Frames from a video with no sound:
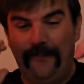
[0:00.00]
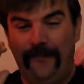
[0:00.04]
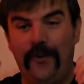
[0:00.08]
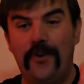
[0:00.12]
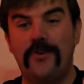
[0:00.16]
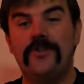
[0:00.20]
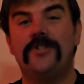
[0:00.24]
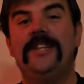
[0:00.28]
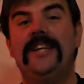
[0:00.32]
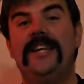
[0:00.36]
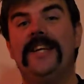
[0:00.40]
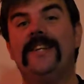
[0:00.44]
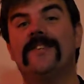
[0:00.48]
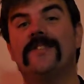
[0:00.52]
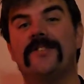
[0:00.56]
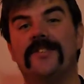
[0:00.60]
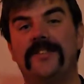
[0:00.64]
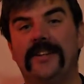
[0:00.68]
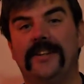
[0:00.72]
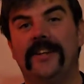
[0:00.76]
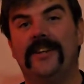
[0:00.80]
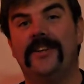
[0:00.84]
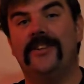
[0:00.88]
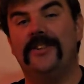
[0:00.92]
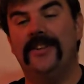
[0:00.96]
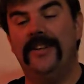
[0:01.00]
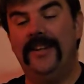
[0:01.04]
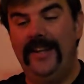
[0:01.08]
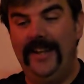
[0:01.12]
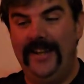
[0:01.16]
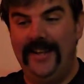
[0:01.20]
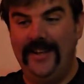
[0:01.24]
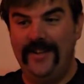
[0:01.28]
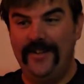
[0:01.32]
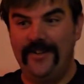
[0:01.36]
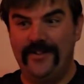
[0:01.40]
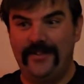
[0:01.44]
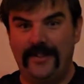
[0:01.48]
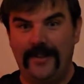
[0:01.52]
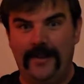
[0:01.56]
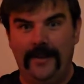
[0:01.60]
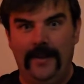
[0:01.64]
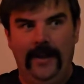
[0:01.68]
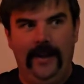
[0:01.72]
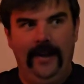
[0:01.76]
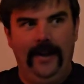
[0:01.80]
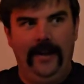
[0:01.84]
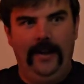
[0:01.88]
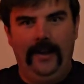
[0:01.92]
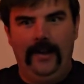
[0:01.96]
first instinct is
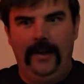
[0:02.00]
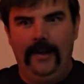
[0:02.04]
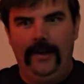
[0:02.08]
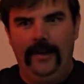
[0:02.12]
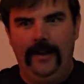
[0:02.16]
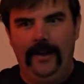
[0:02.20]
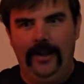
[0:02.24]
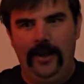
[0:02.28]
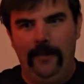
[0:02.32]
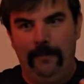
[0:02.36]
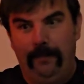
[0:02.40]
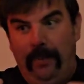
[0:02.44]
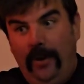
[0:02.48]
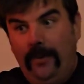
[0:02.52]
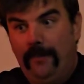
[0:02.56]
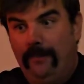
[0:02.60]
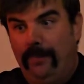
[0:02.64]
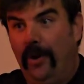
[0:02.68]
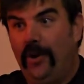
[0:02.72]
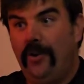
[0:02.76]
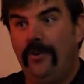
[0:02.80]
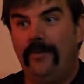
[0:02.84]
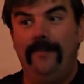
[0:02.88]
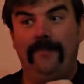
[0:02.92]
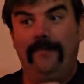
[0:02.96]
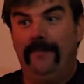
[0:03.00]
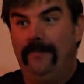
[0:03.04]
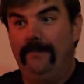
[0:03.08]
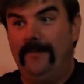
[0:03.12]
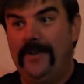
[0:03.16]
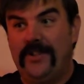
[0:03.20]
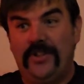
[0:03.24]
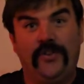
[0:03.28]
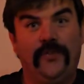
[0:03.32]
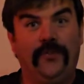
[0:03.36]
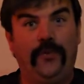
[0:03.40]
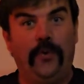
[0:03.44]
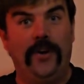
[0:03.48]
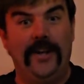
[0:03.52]
put Mrs.